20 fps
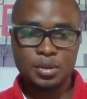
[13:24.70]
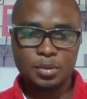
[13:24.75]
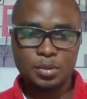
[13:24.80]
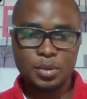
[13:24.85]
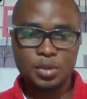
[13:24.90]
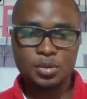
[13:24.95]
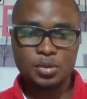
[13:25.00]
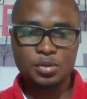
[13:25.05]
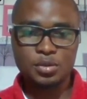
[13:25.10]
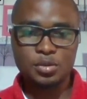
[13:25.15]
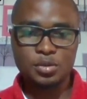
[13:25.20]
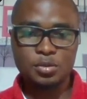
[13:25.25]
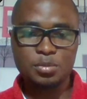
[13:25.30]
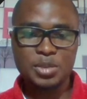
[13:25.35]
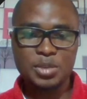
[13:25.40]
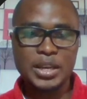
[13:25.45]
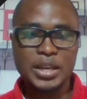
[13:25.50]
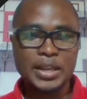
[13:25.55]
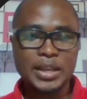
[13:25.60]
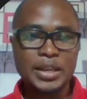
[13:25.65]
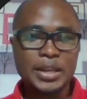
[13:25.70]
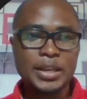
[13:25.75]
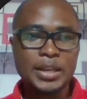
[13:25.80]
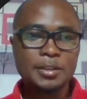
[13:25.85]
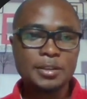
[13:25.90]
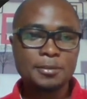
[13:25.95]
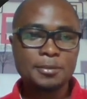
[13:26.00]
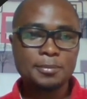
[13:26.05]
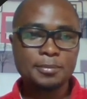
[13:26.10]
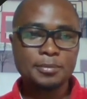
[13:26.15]
I want to zoom in
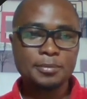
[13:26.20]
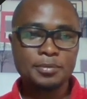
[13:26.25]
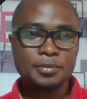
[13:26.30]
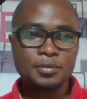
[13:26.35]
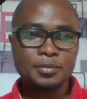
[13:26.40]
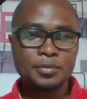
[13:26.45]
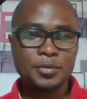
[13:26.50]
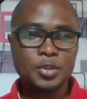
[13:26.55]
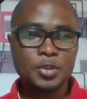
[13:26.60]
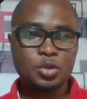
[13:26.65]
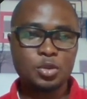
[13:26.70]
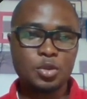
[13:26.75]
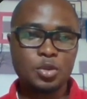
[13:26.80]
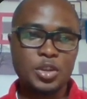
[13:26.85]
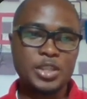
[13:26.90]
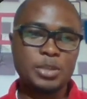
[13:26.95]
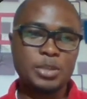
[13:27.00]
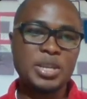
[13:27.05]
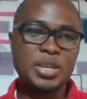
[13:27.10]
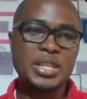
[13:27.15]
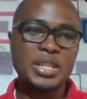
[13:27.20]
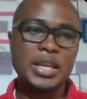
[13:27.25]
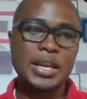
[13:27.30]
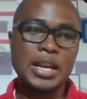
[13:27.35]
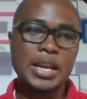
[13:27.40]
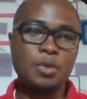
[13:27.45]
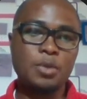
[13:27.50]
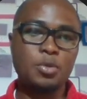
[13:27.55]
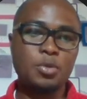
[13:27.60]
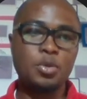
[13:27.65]
again. So it's better
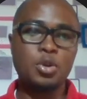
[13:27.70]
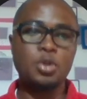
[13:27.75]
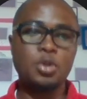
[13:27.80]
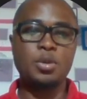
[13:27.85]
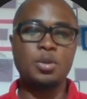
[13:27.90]
now.